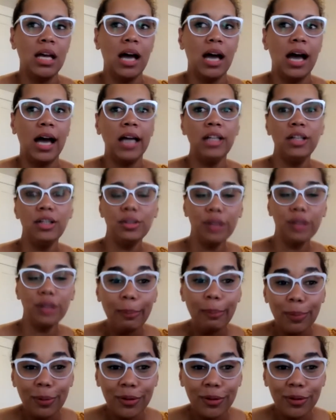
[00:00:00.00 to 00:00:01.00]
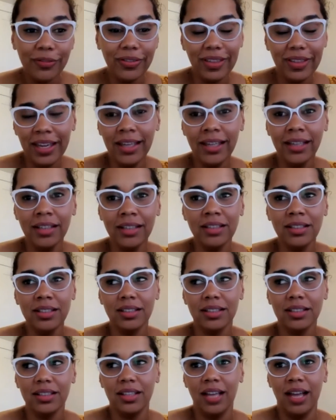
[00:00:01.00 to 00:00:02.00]
I do a couple of
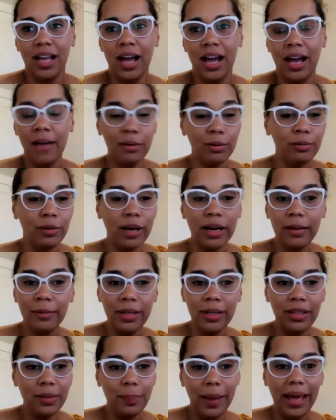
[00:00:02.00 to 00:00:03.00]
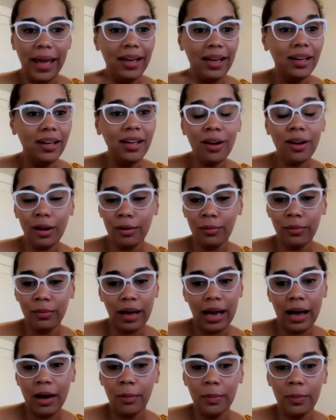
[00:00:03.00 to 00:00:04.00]
things that I would recommend depending on
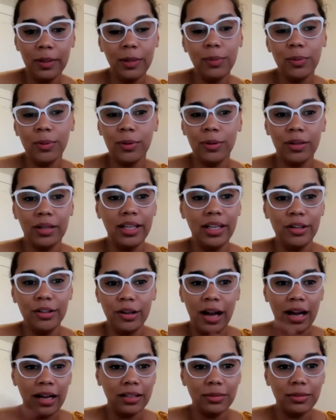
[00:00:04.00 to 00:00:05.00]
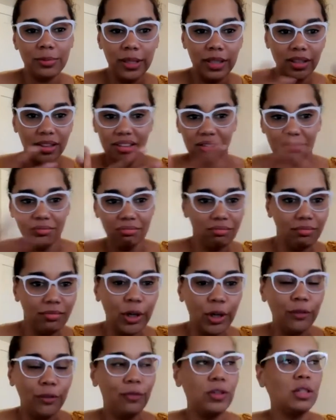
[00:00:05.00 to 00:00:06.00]
how people interact with
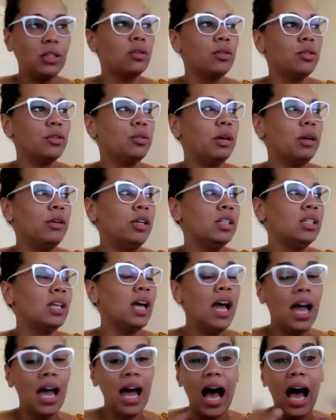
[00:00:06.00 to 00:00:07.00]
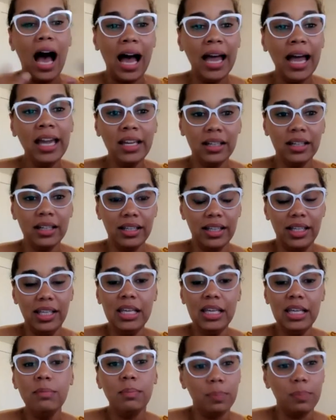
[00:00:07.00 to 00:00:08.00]
their physical surroundings. I
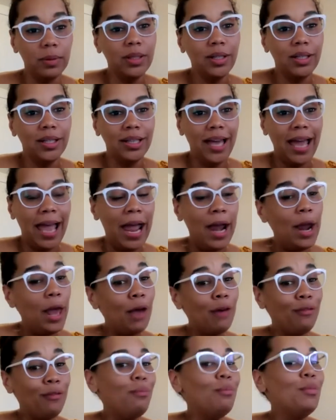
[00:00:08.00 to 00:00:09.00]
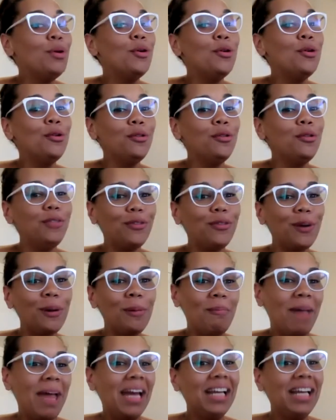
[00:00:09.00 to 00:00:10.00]
keep and have moved
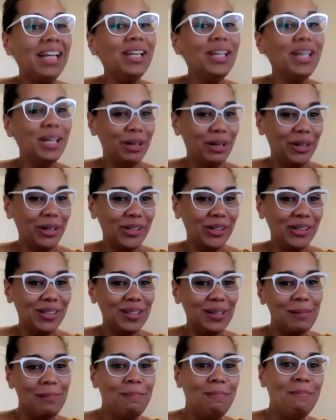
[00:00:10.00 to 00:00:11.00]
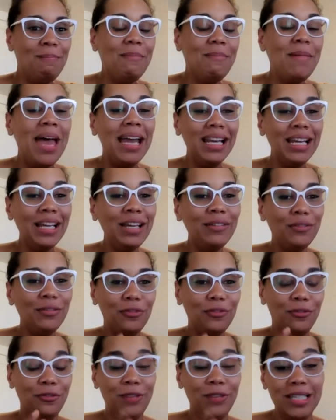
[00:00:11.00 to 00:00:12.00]
for many years,
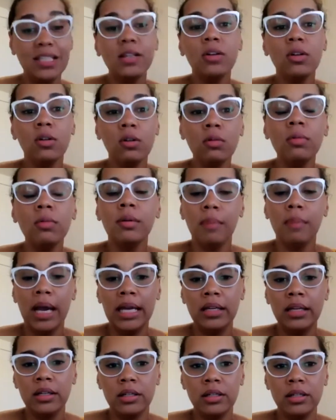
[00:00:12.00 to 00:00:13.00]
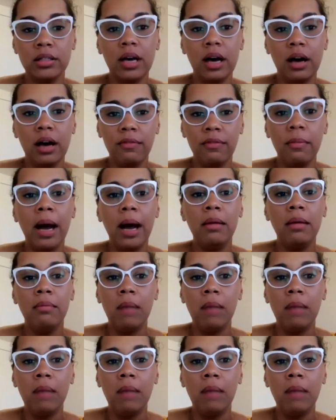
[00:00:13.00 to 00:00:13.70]
many physical reminders of my